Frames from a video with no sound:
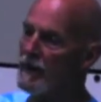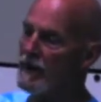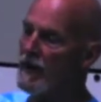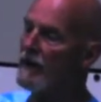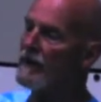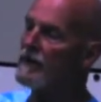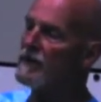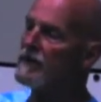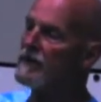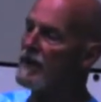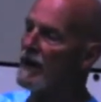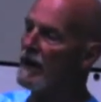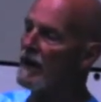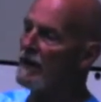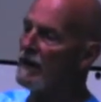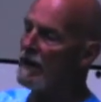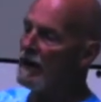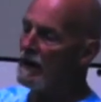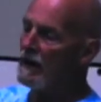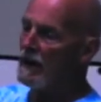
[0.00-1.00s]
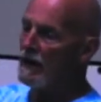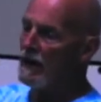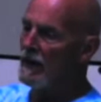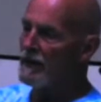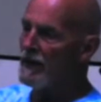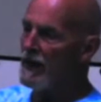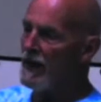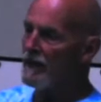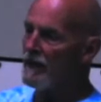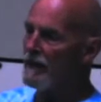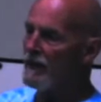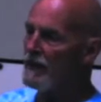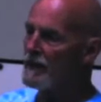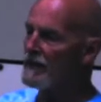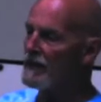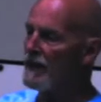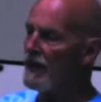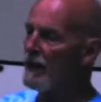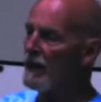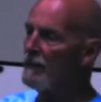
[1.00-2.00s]
another state in the
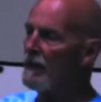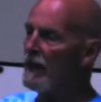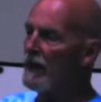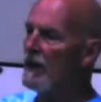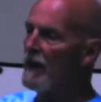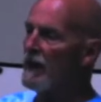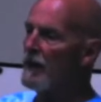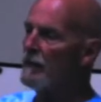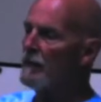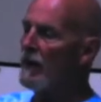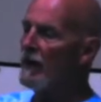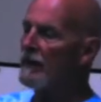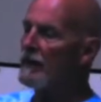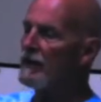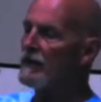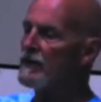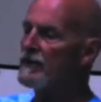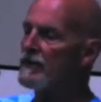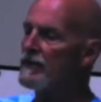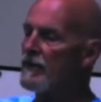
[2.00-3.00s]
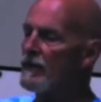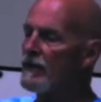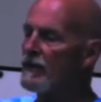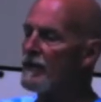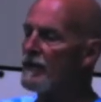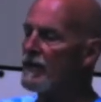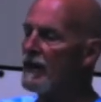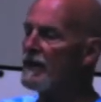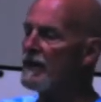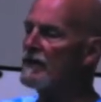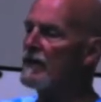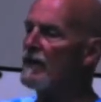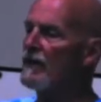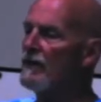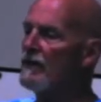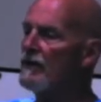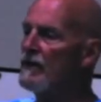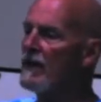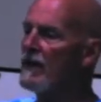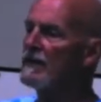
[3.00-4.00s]
FSM. But there are things that are
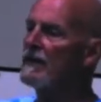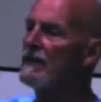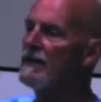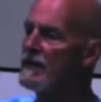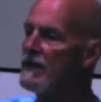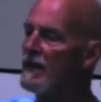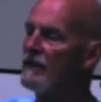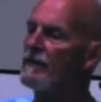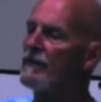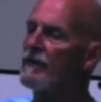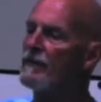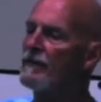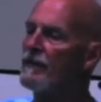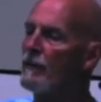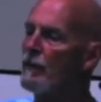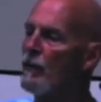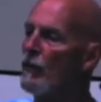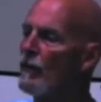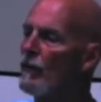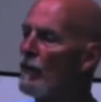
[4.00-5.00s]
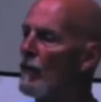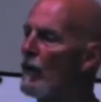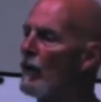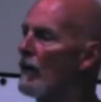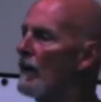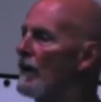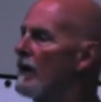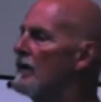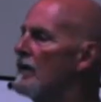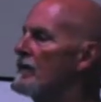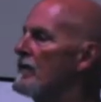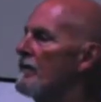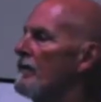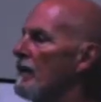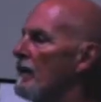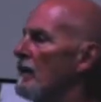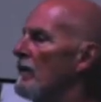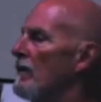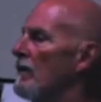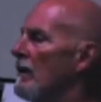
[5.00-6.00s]
uniquely different from where each of
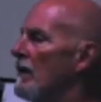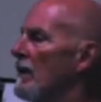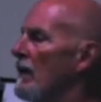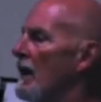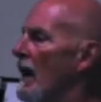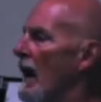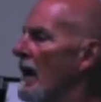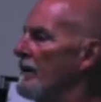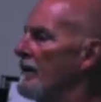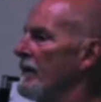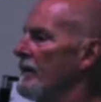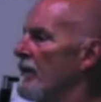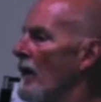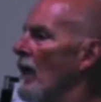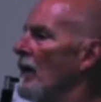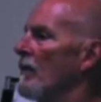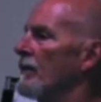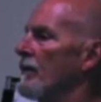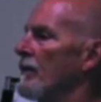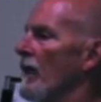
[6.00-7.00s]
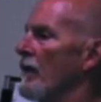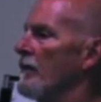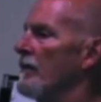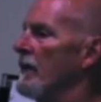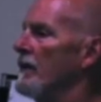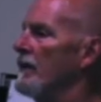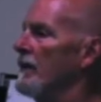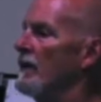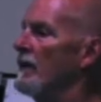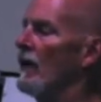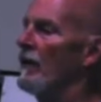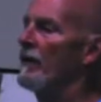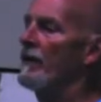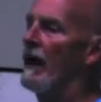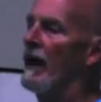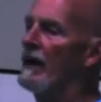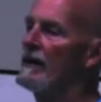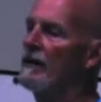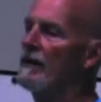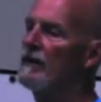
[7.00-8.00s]
you have evolved from, and you know
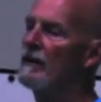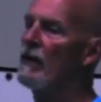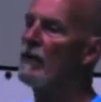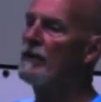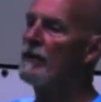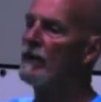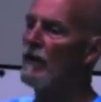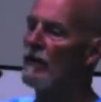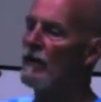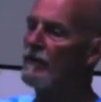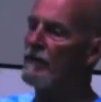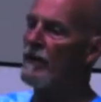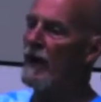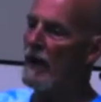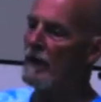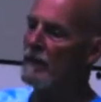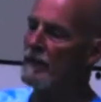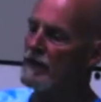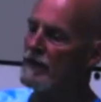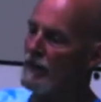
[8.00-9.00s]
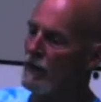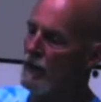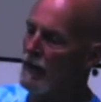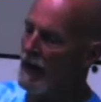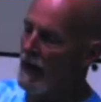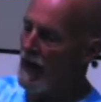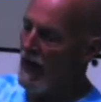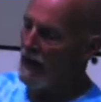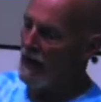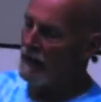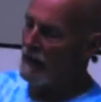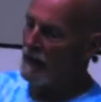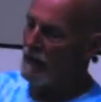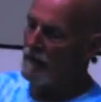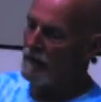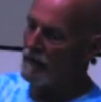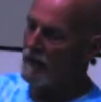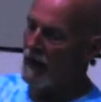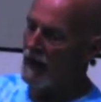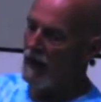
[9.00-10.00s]
that. You know your own families and what have you.
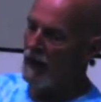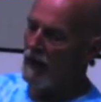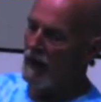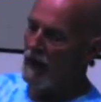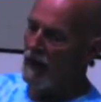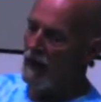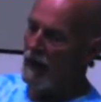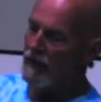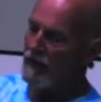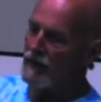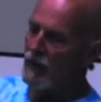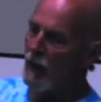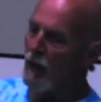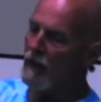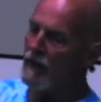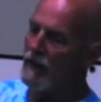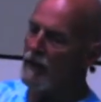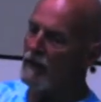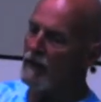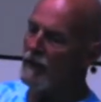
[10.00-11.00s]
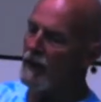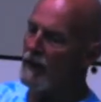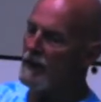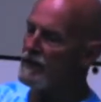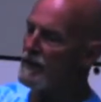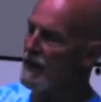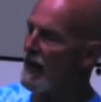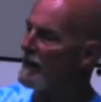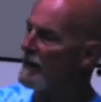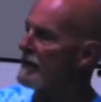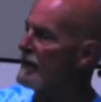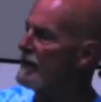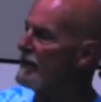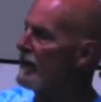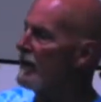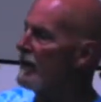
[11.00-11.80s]
And so one of the things that I've been